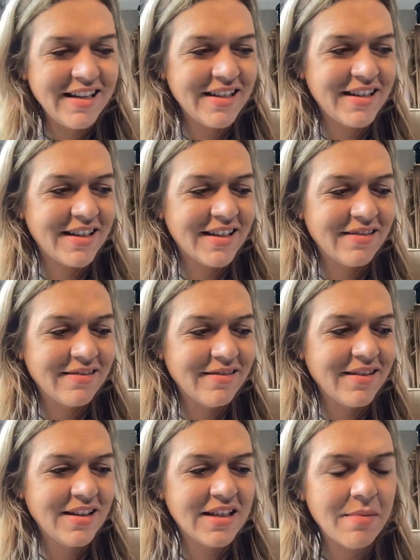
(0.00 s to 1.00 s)
is
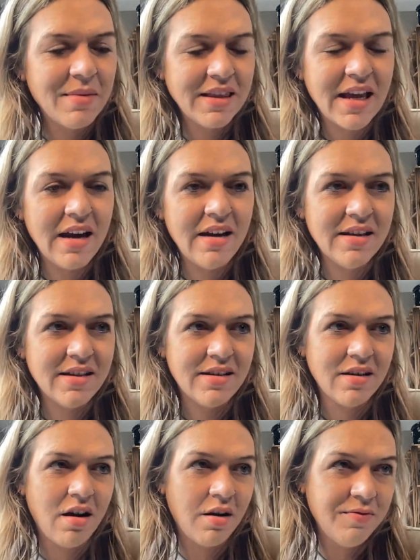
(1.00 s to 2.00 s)
something that is
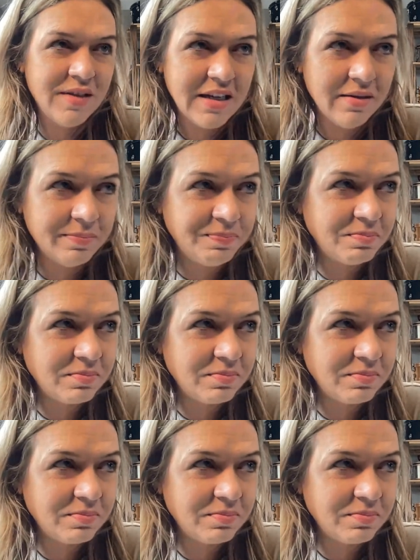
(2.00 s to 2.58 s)
often